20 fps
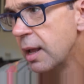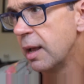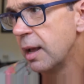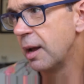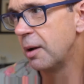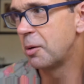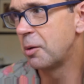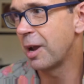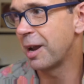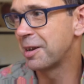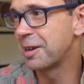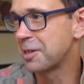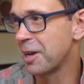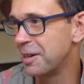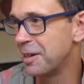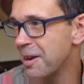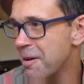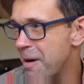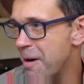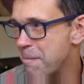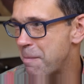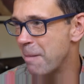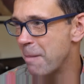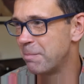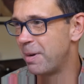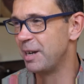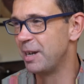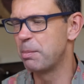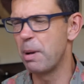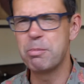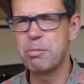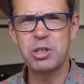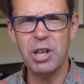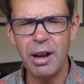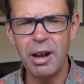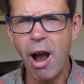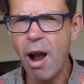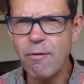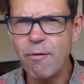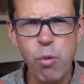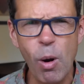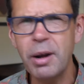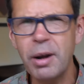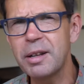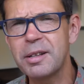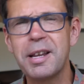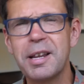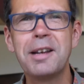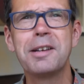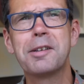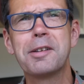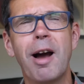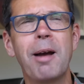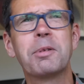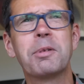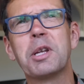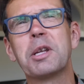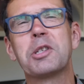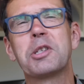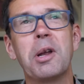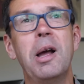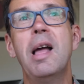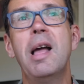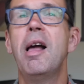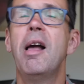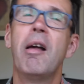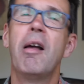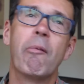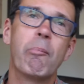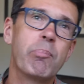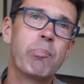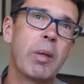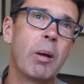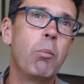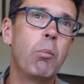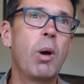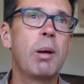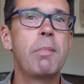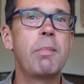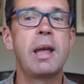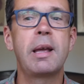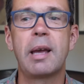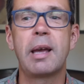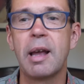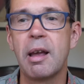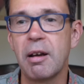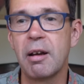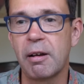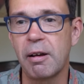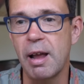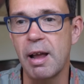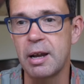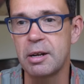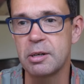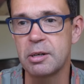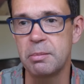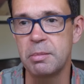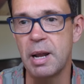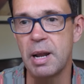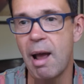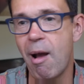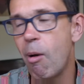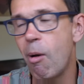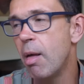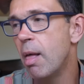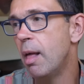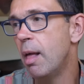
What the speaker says: Okay, because I know I bump into people saying, I've won it 10 times. We're making it random now,